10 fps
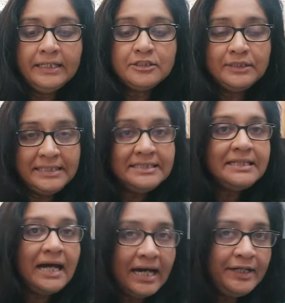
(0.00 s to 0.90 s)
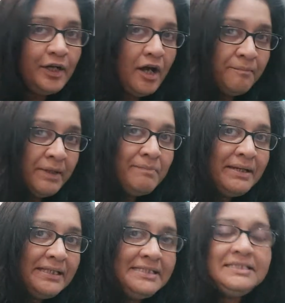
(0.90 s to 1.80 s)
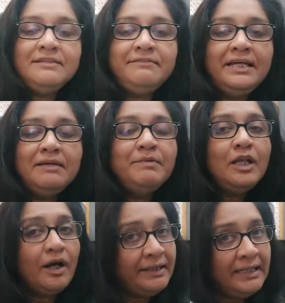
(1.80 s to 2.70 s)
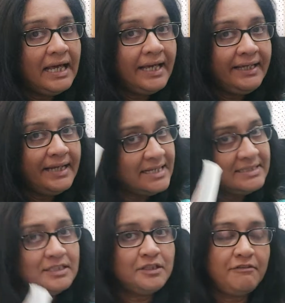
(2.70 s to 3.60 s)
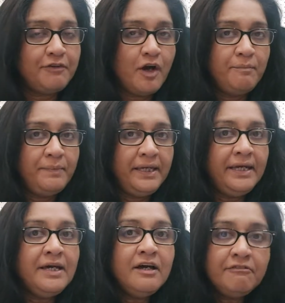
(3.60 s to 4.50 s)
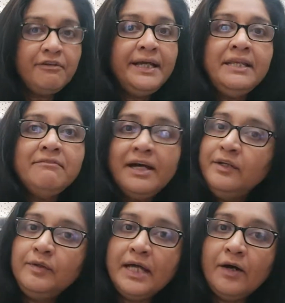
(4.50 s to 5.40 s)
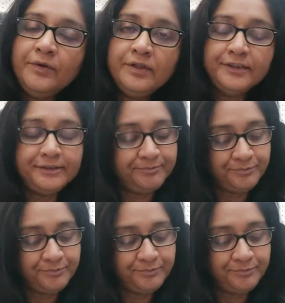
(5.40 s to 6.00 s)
So this is a hard copy, but this is available online as a soft copy for anyone to download.